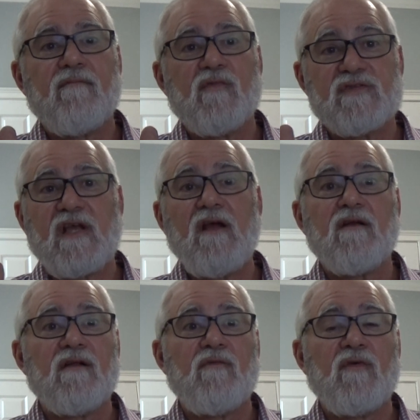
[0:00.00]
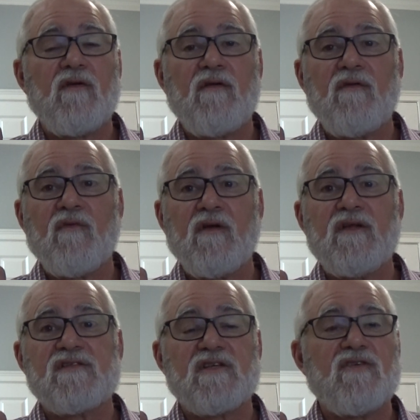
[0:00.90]
scared and we're
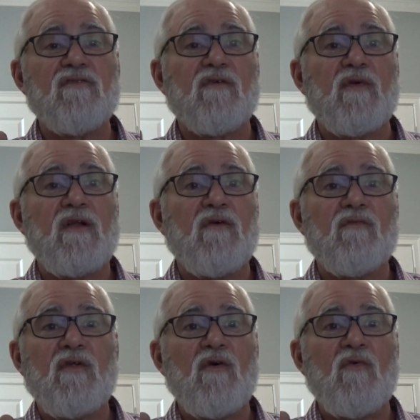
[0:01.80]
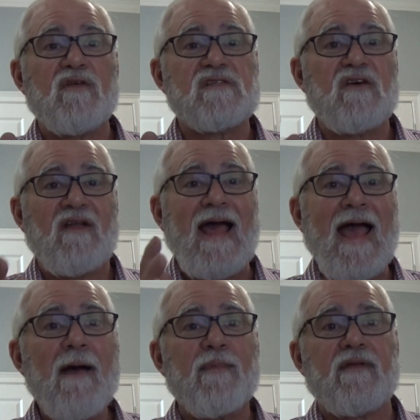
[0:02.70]
insecure and we don't know what's going to
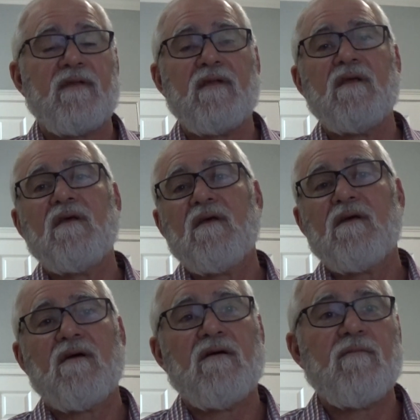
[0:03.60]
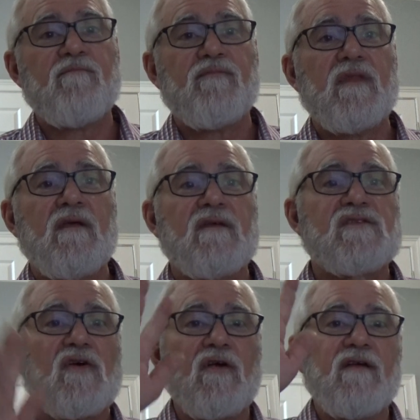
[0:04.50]
happen.
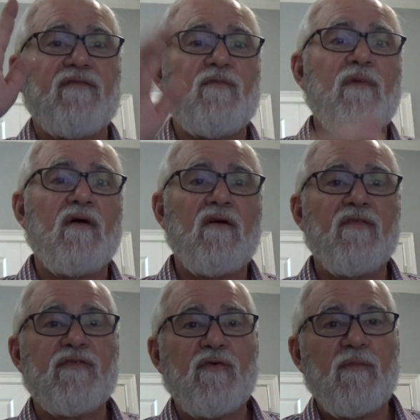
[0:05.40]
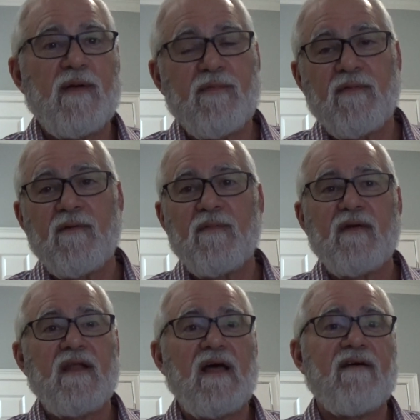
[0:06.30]
Sorry if you bought all the toilet paper
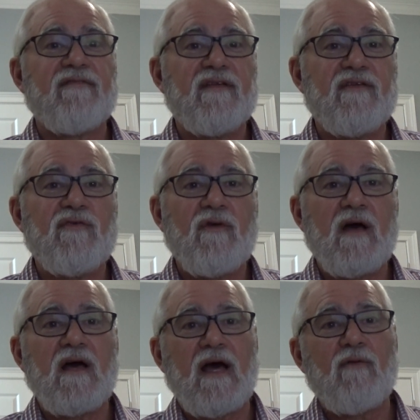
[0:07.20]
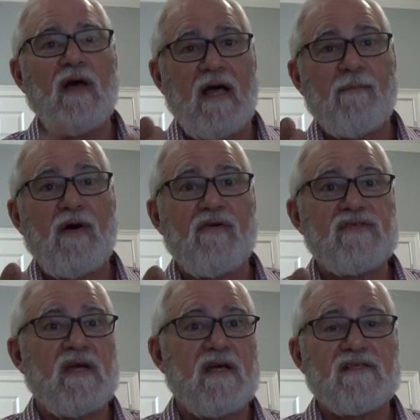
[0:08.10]
up and I offended you. I
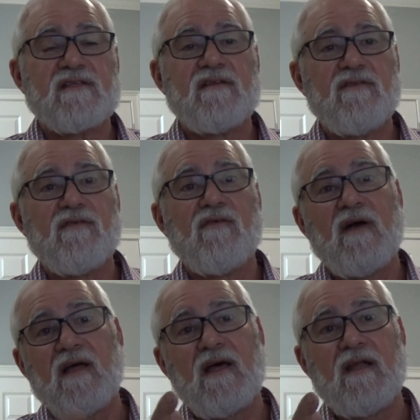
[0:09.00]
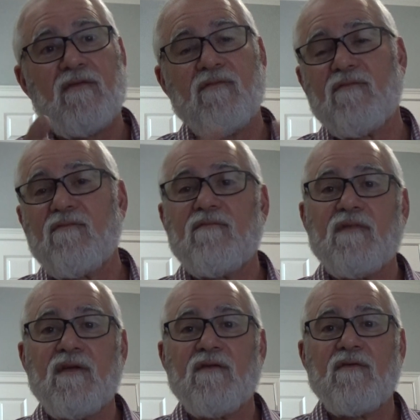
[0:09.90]
apologize. You know, I
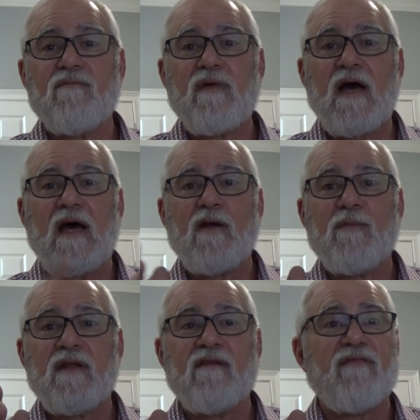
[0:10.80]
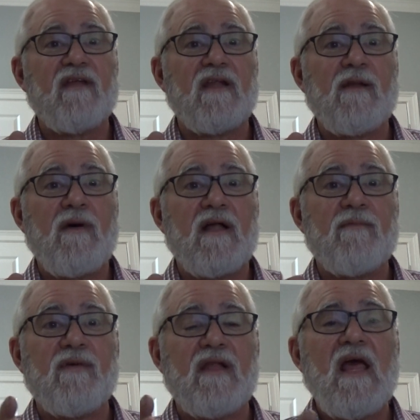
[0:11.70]
don't mean to offend anybody,
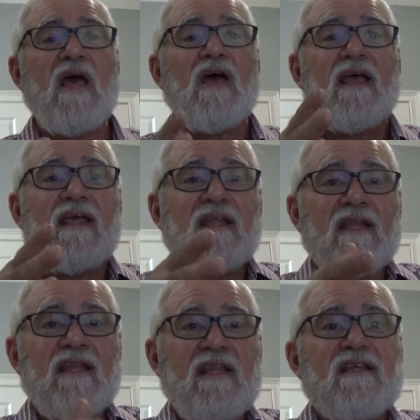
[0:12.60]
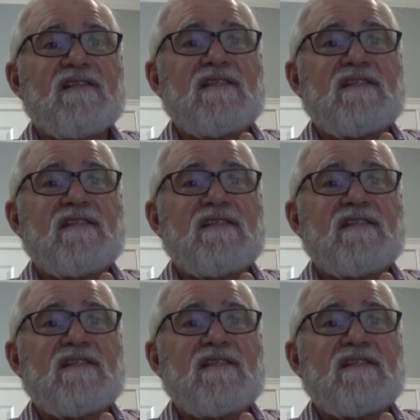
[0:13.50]
but in this